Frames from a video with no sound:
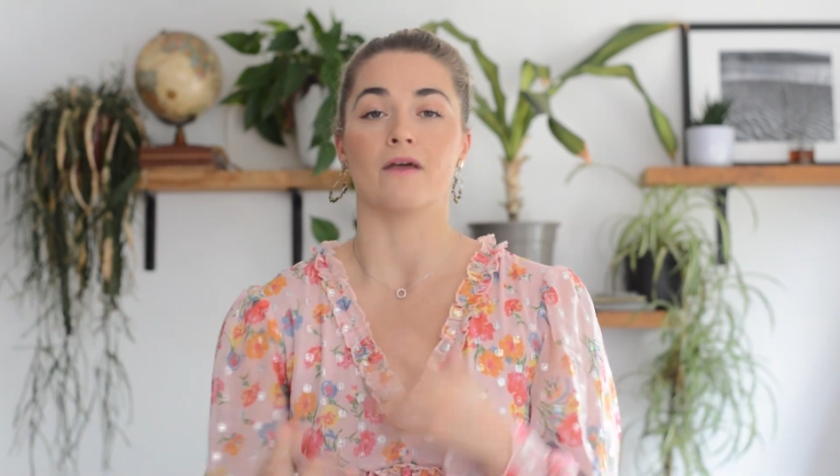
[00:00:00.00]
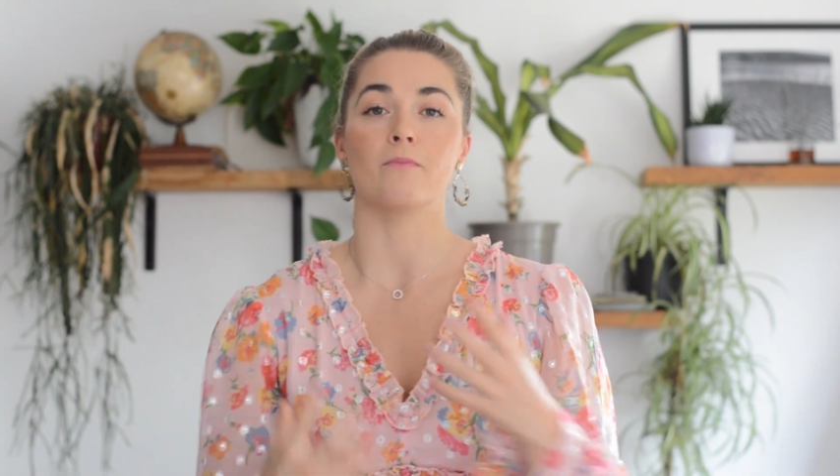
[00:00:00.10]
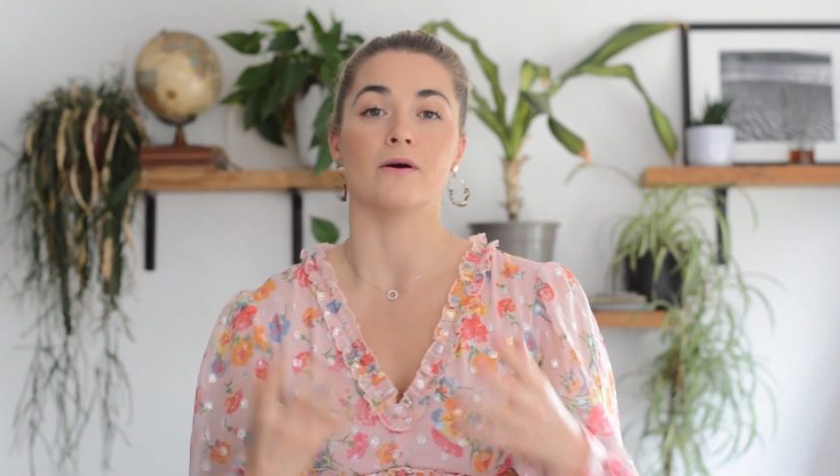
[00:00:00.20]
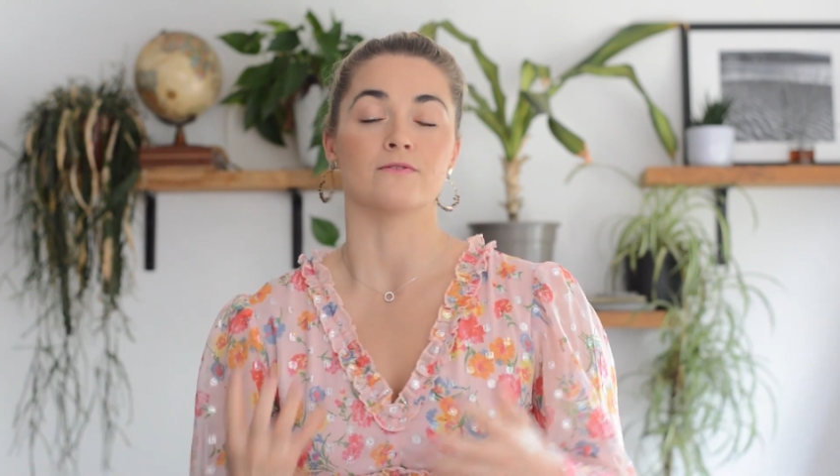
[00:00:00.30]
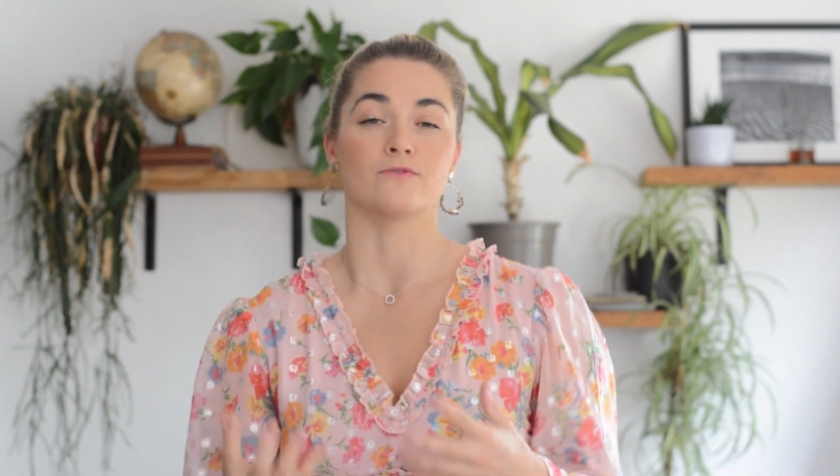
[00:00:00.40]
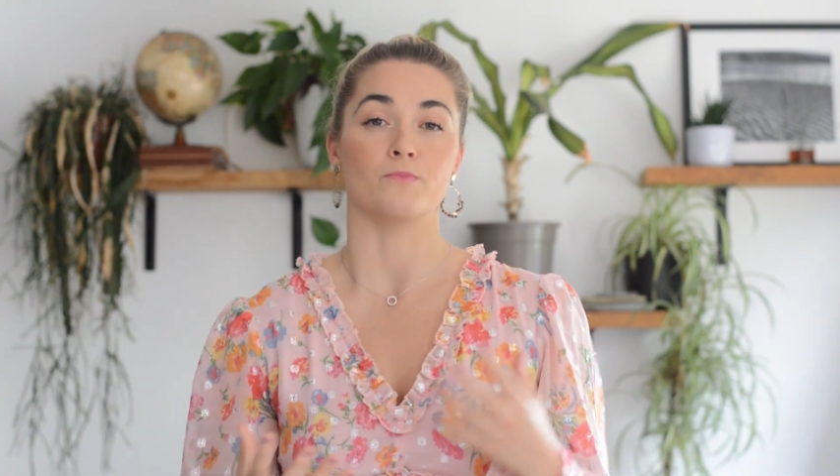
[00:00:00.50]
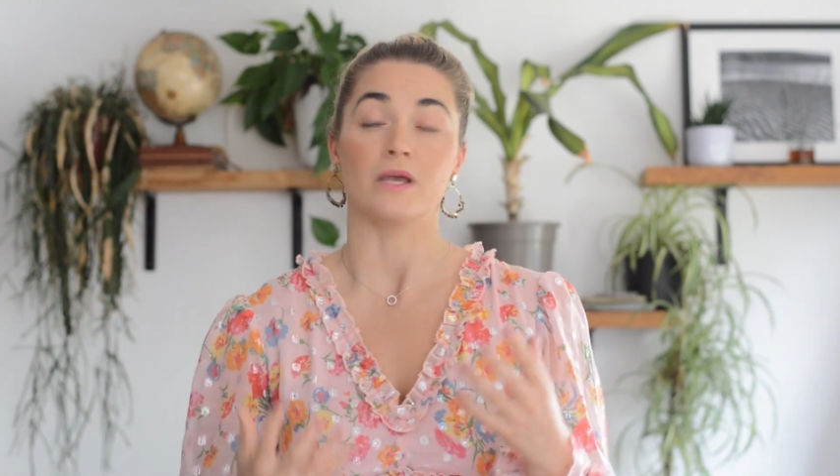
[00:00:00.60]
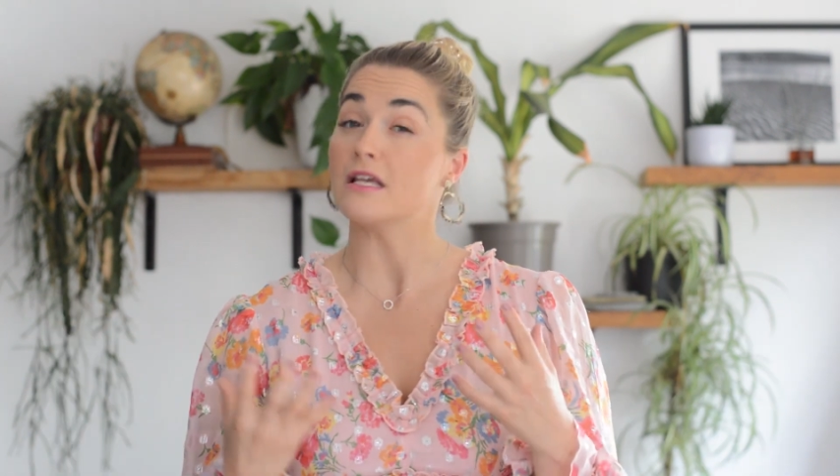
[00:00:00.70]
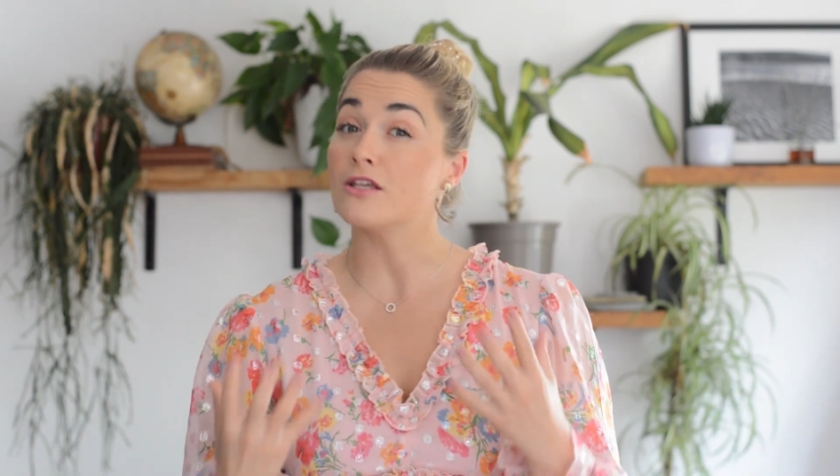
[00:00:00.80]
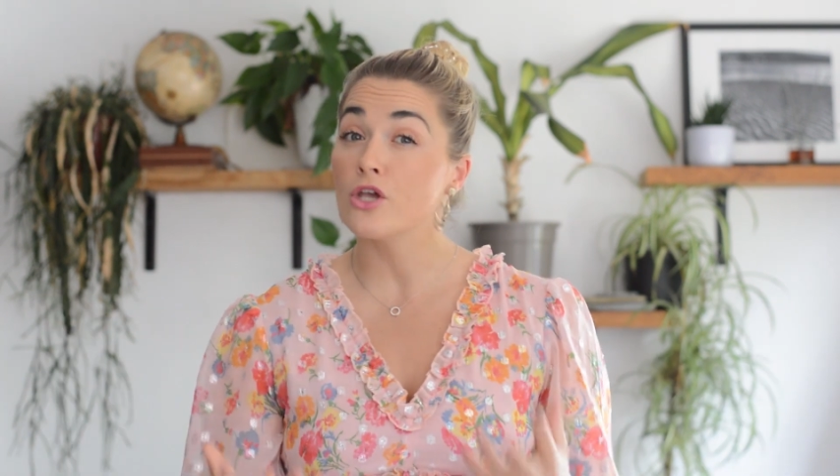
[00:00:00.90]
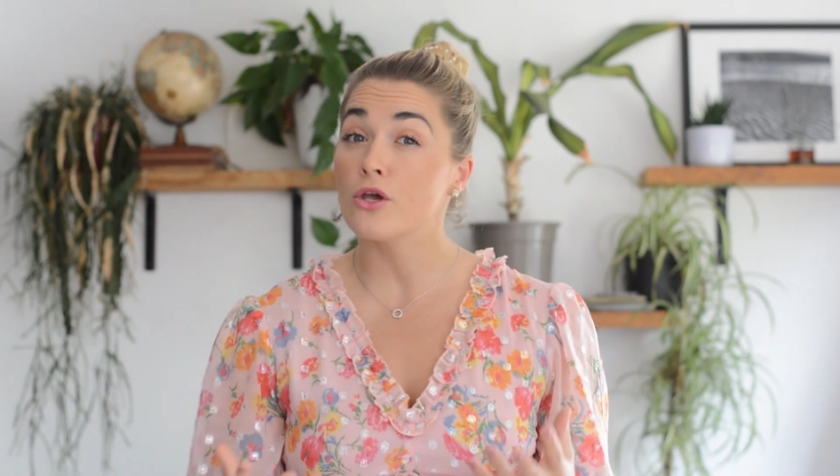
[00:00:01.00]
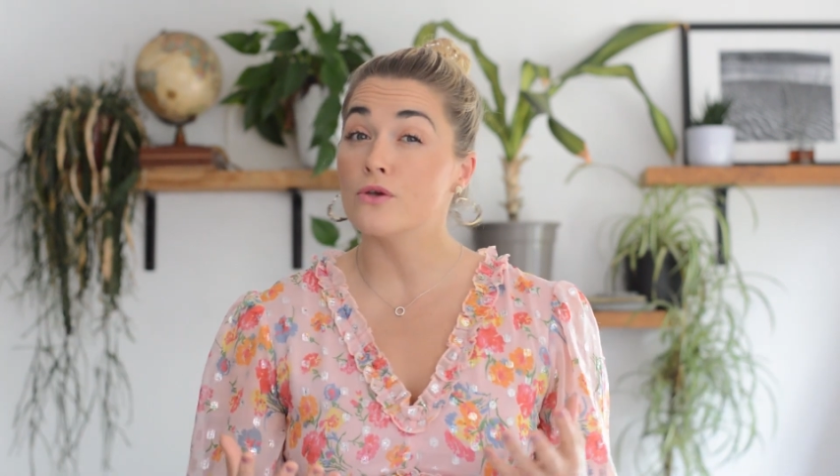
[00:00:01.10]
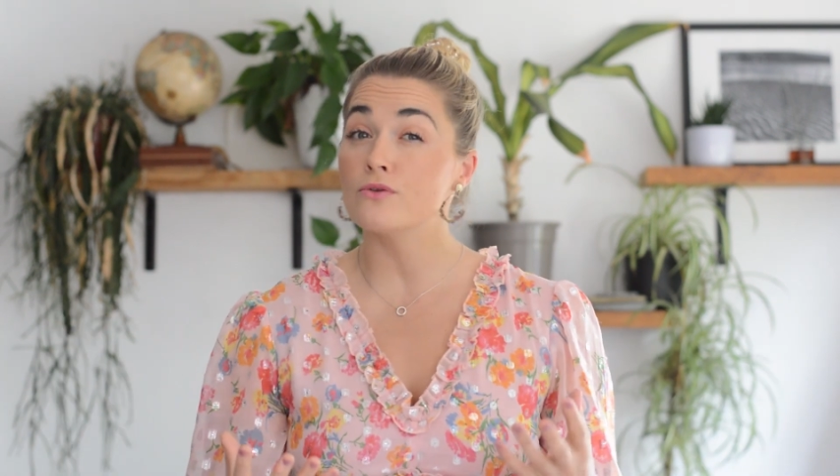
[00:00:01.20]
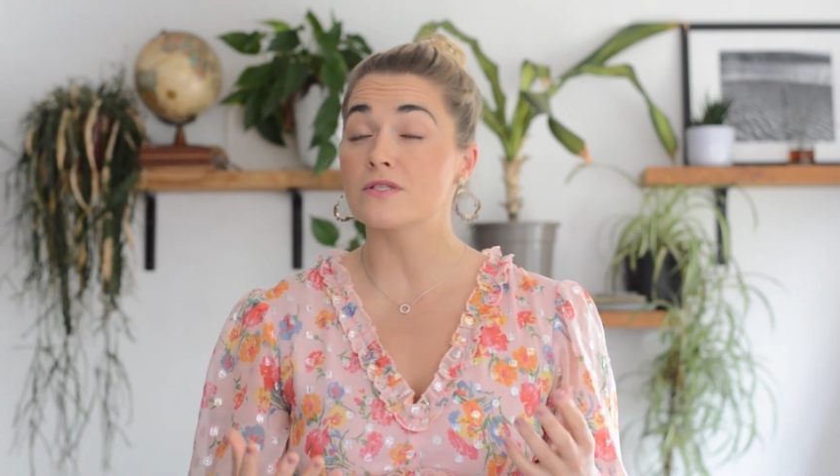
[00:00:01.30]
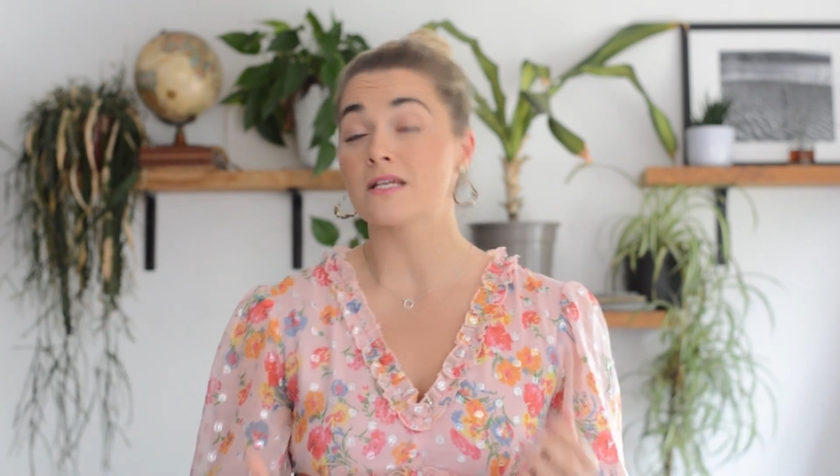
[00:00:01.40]
that muscle's being
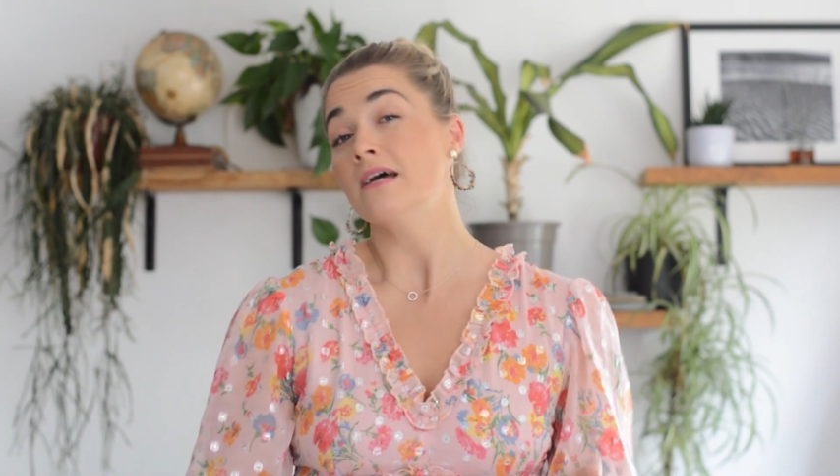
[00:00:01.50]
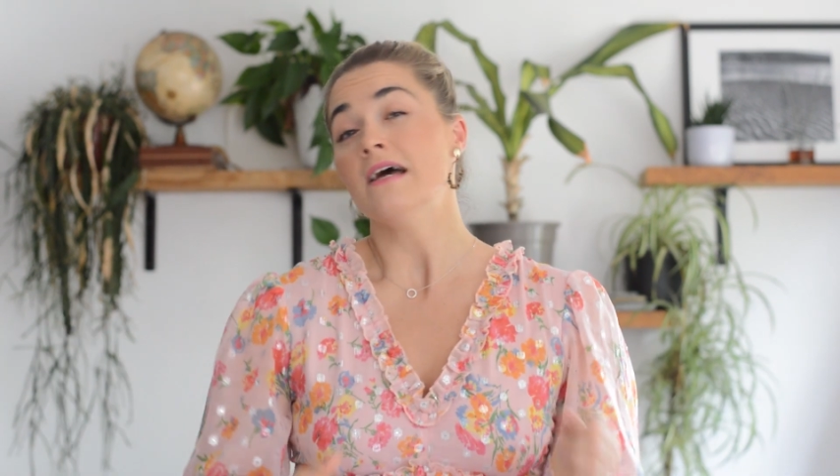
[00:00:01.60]
used.